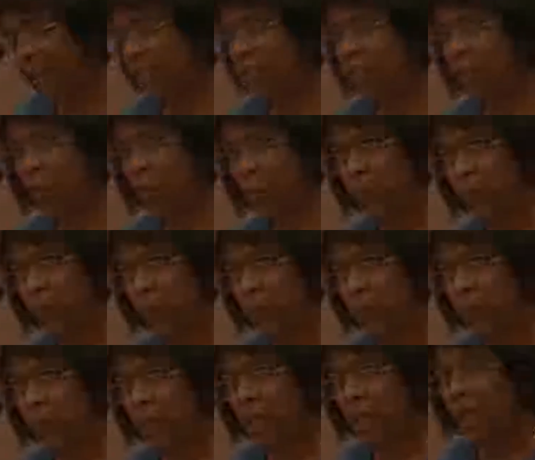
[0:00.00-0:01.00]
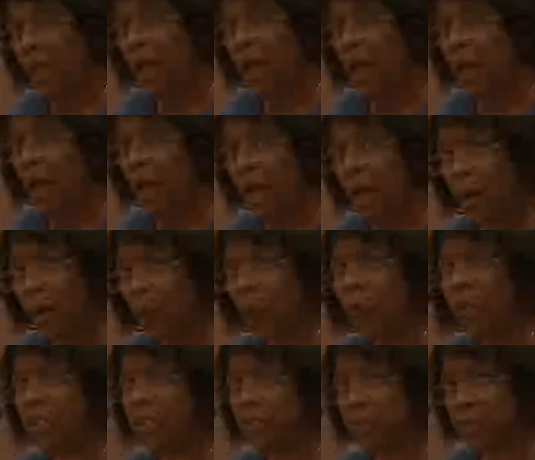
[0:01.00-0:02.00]
So,
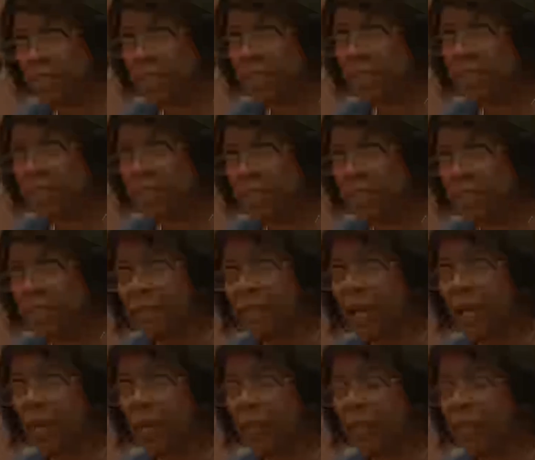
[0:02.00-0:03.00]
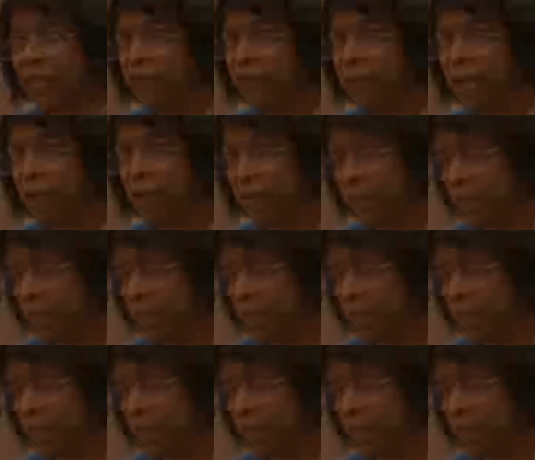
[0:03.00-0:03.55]
what is resistance? How do we define